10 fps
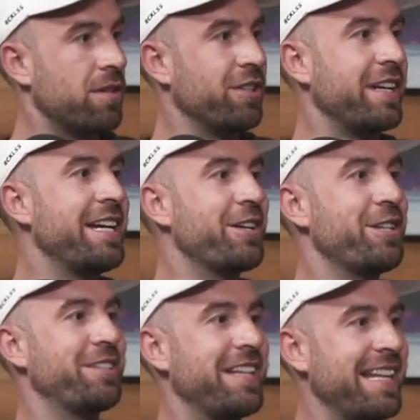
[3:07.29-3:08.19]
So to hear
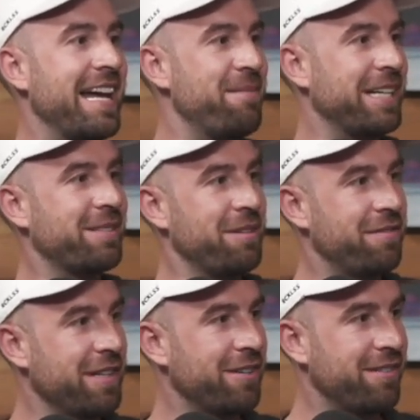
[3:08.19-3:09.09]
you say that makes me
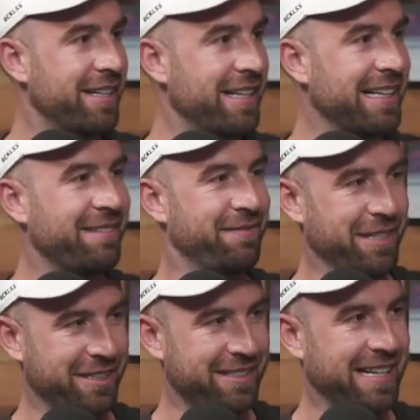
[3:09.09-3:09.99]
feel really, like,
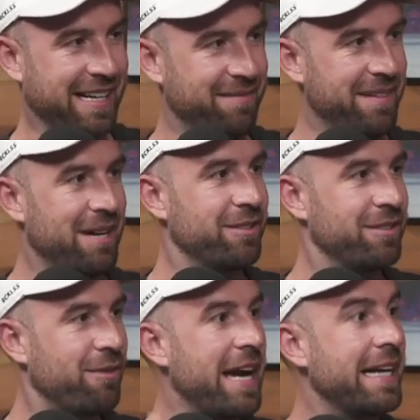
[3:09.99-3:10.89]
feels like I'm, I was
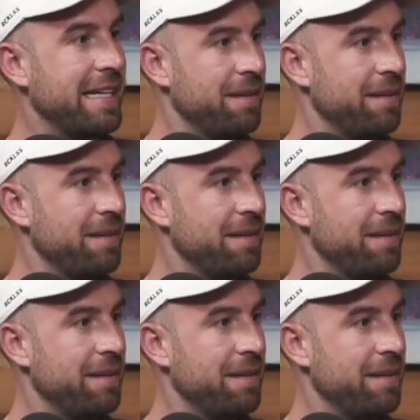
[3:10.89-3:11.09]
right. You are